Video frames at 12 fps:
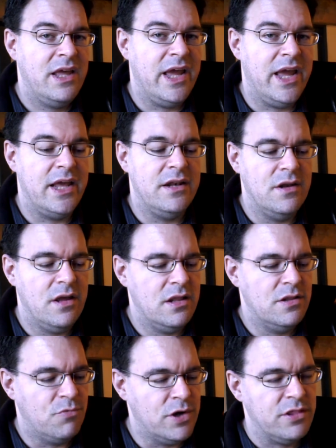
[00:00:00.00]
And
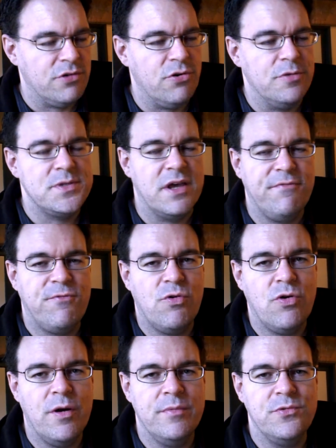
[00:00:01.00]
one of the groups I
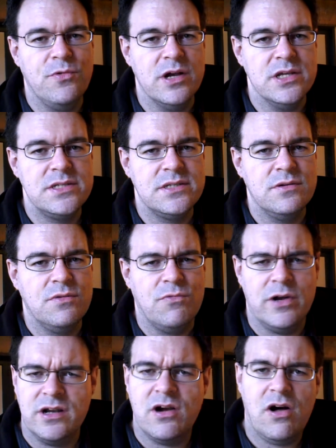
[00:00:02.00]
formed was
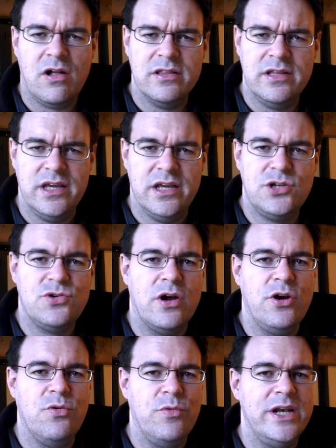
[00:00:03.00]
one called the
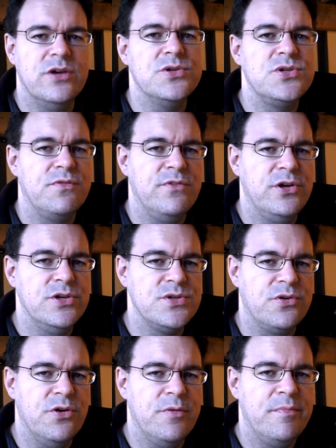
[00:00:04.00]
Toronto Windows Server
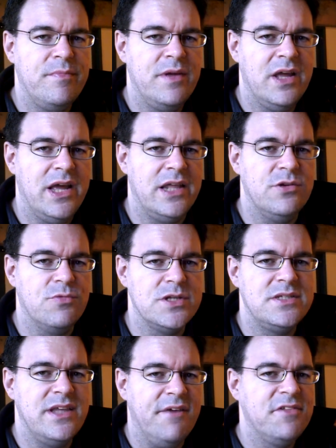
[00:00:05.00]
User Group, and there
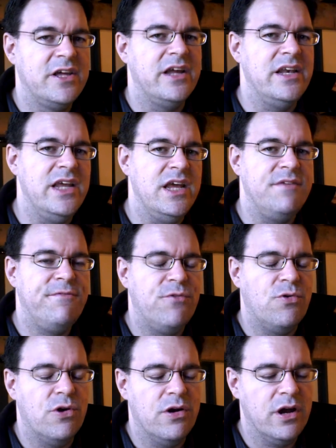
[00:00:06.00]
was definitely a need
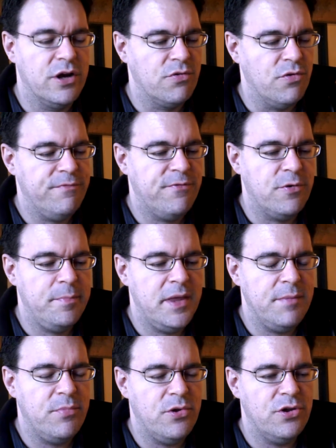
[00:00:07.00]
for a group for
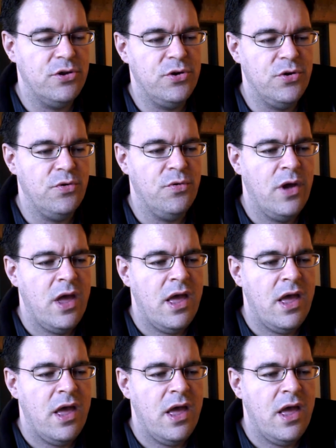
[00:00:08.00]
people who